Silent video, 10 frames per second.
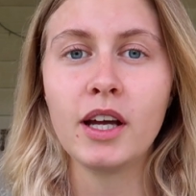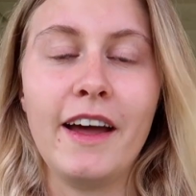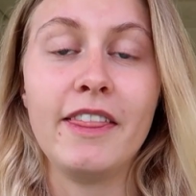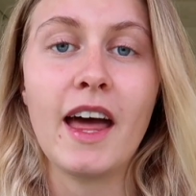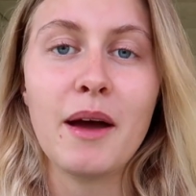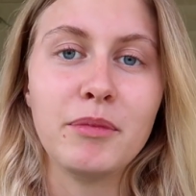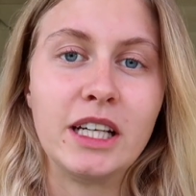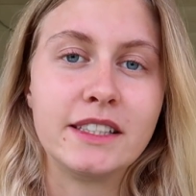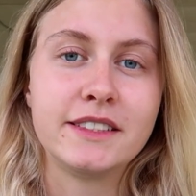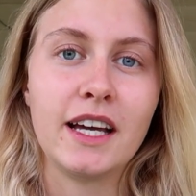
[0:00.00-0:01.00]
And that
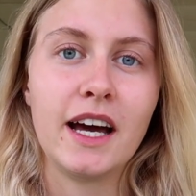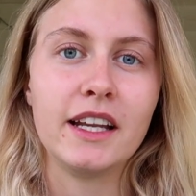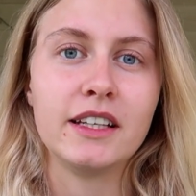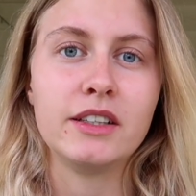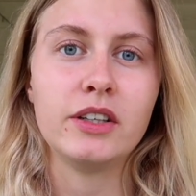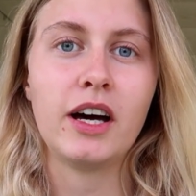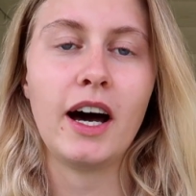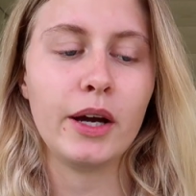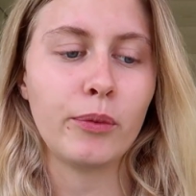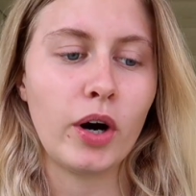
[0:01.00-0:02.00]
means that
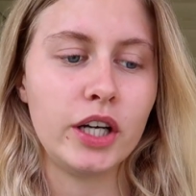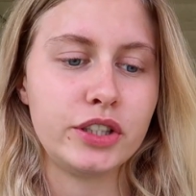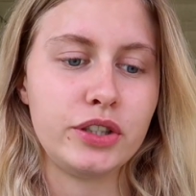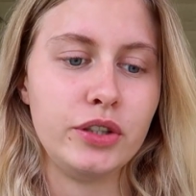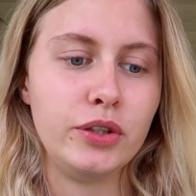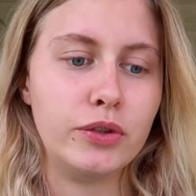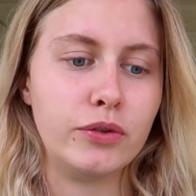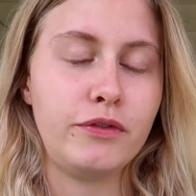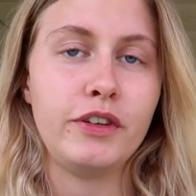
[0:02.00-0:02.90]
I want to